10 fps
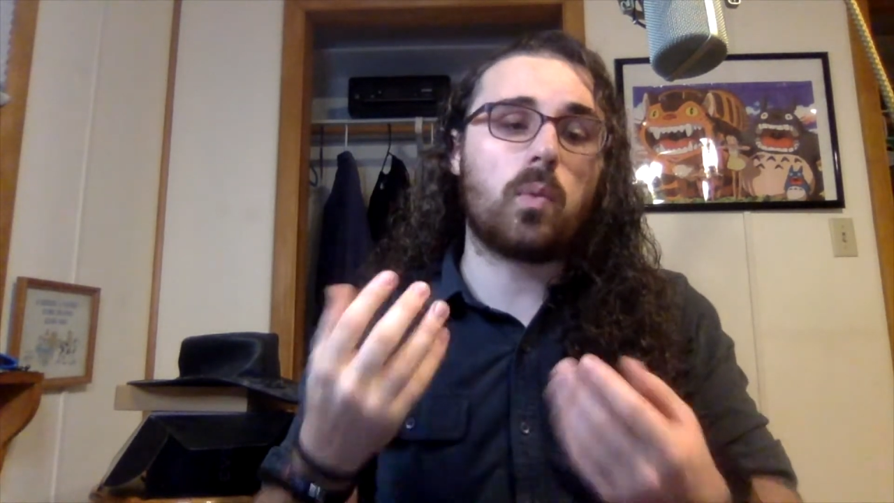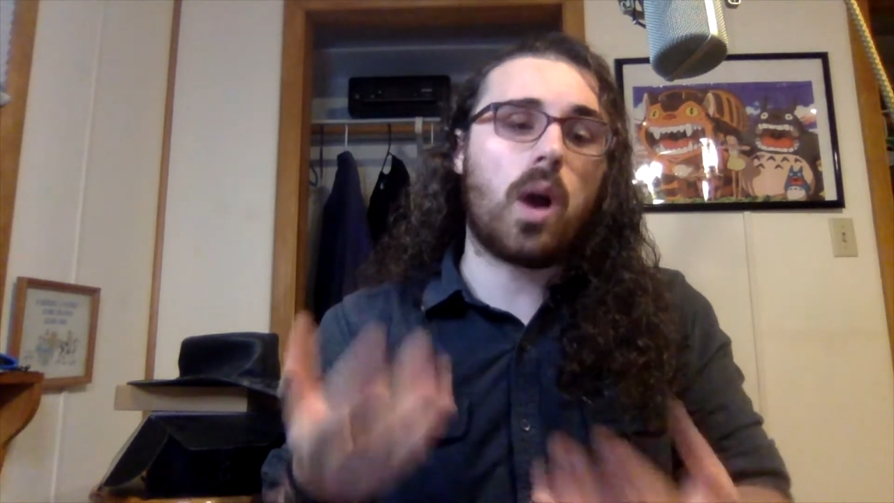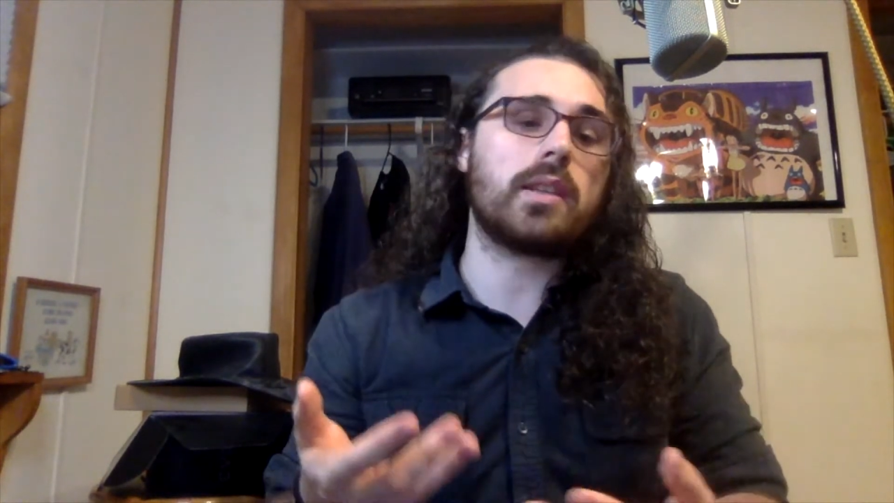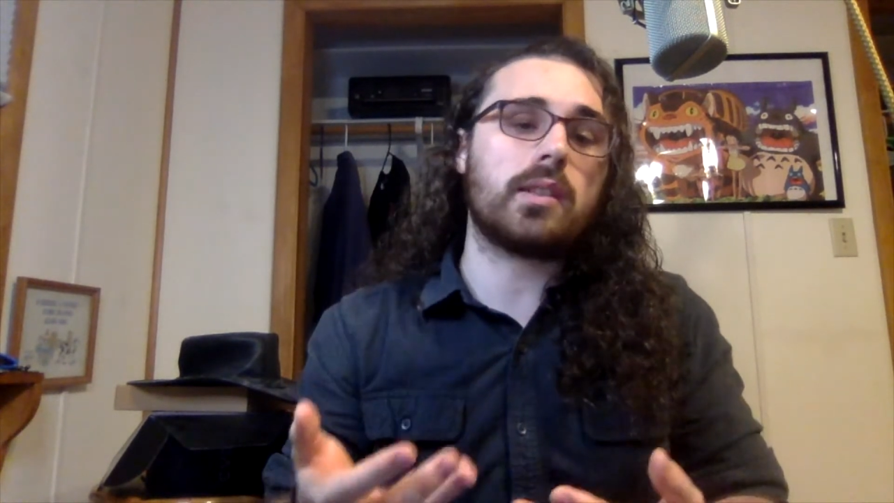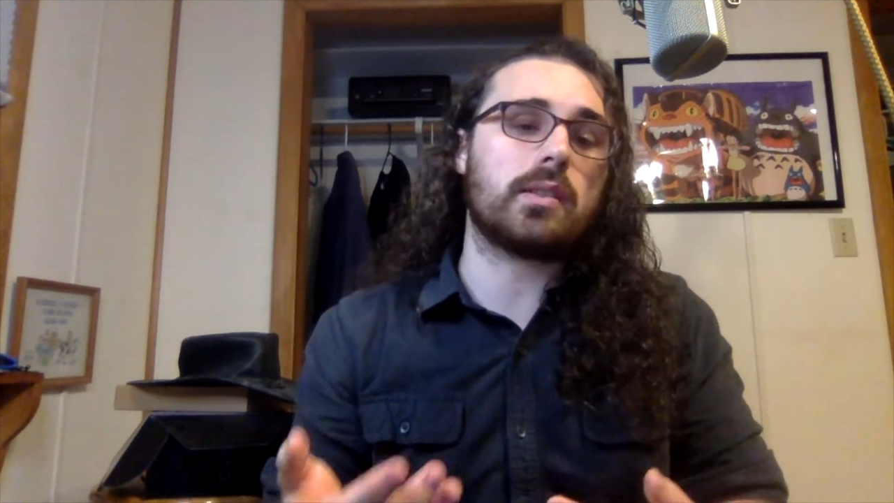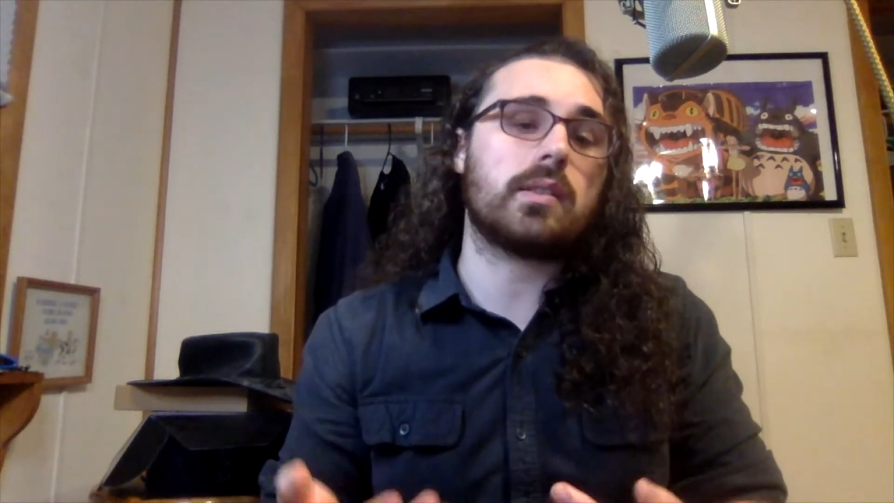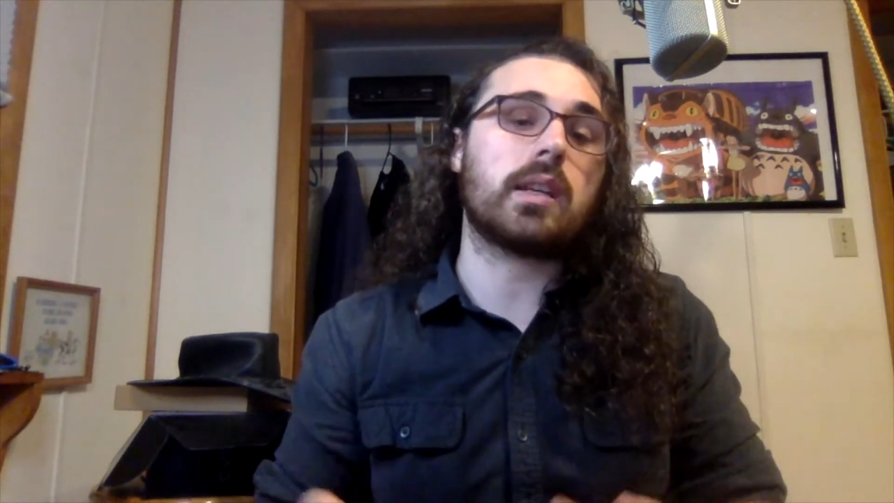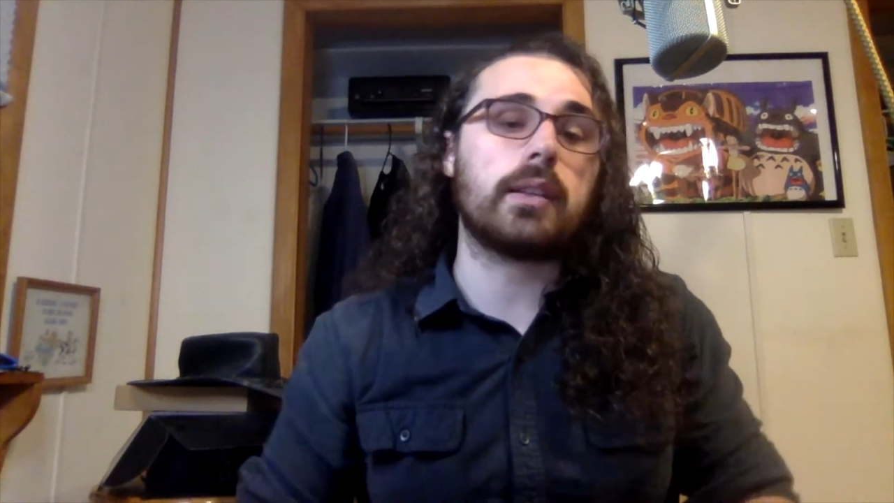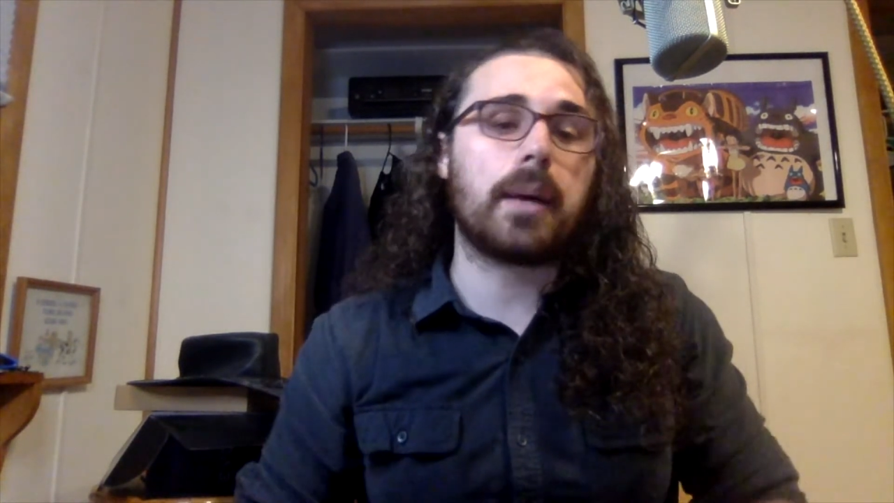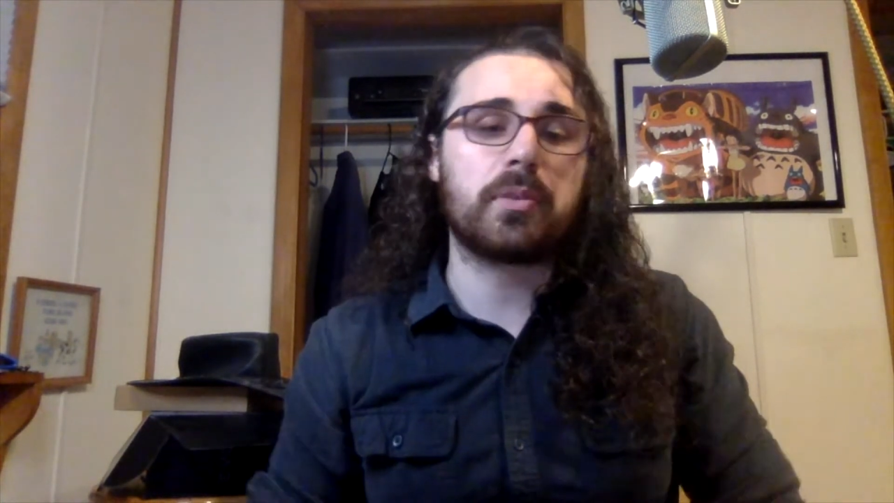watching a
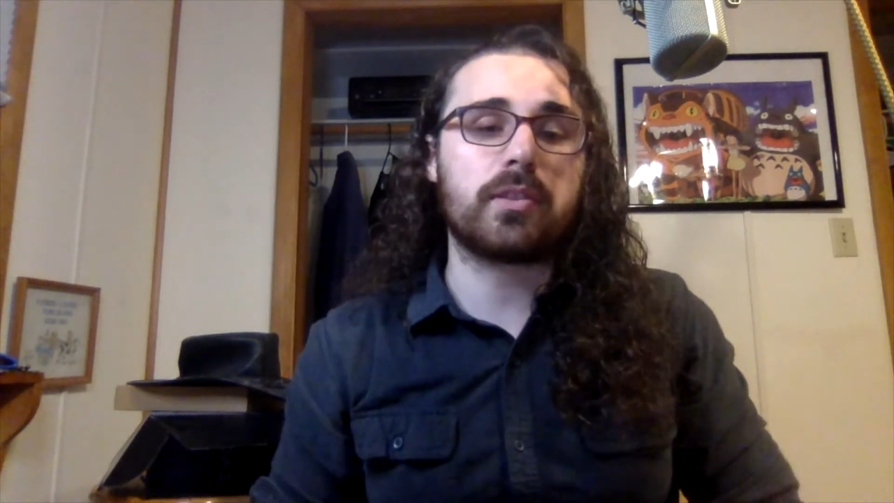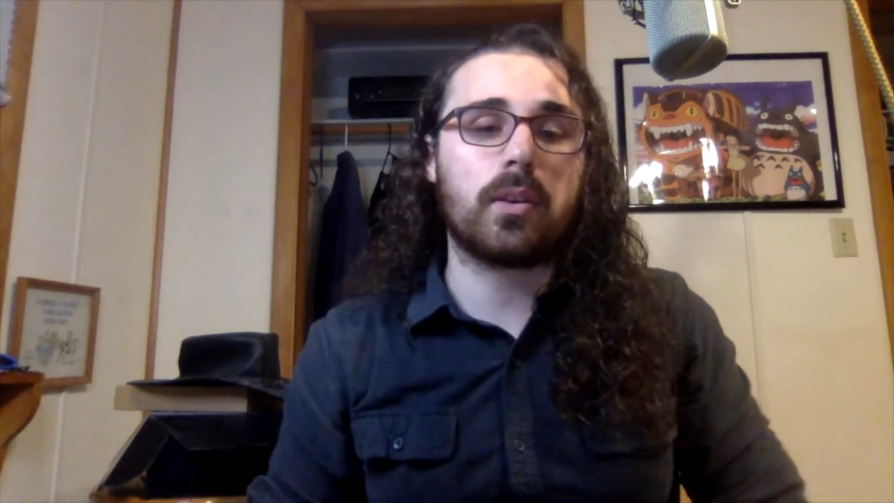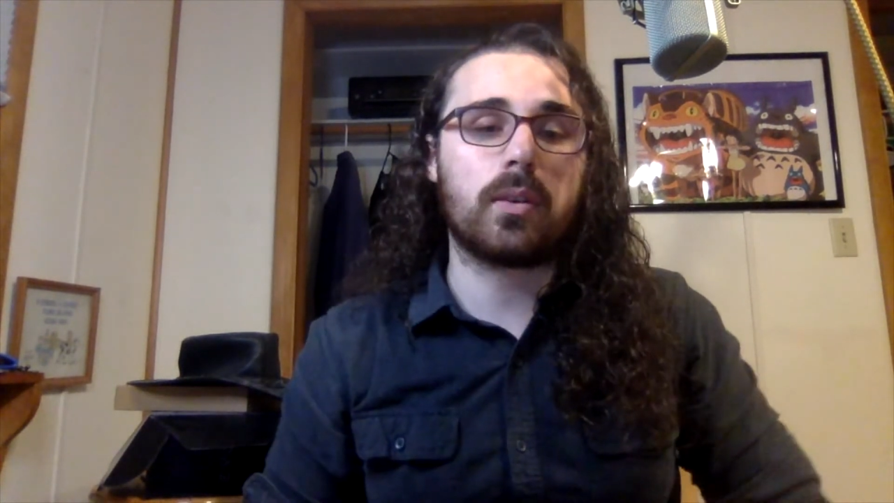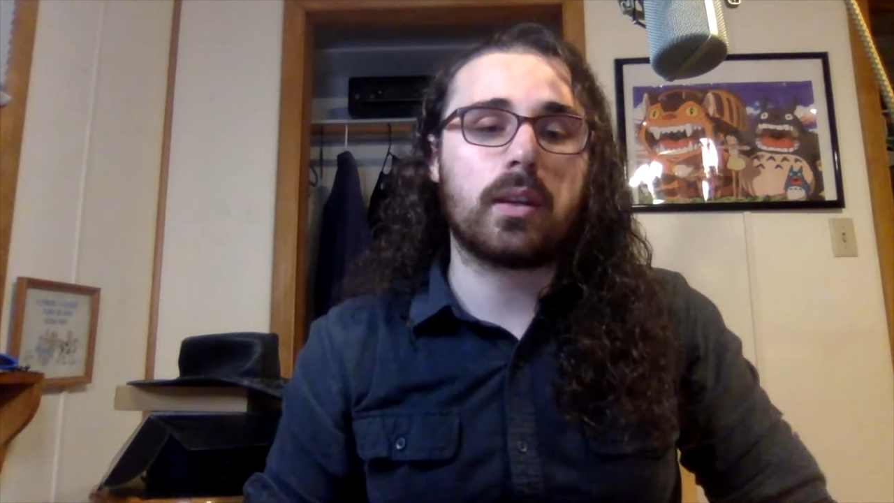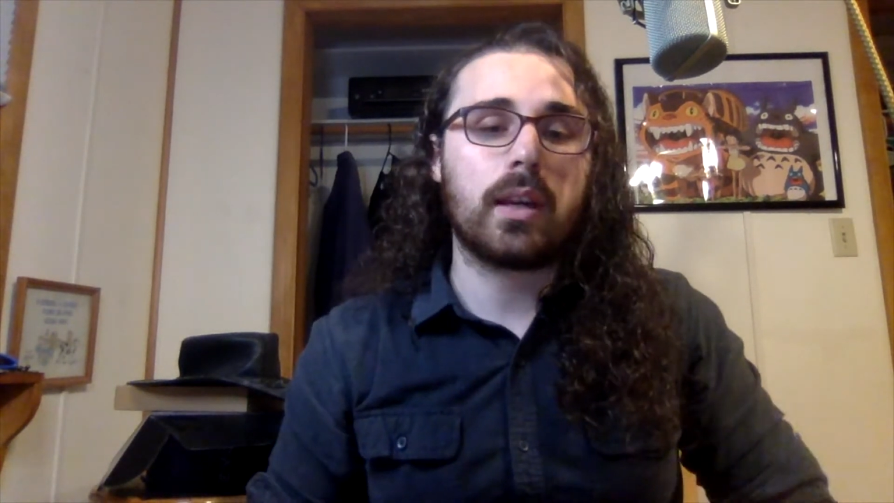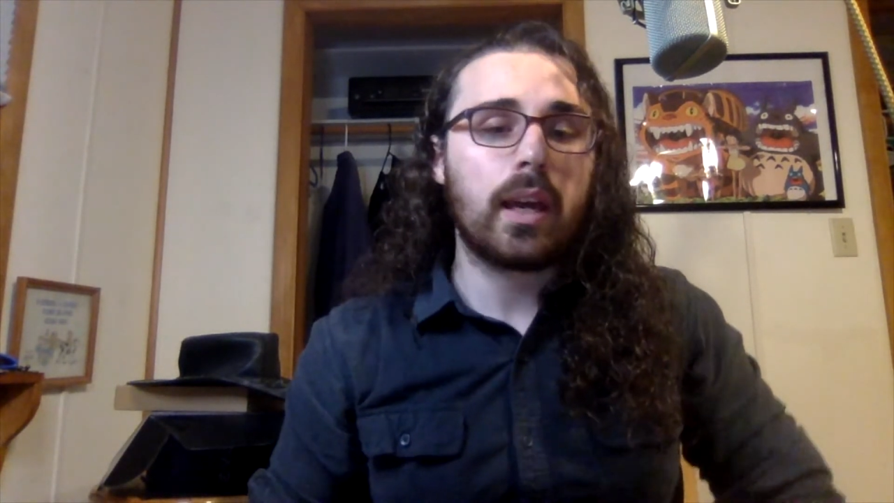single episode.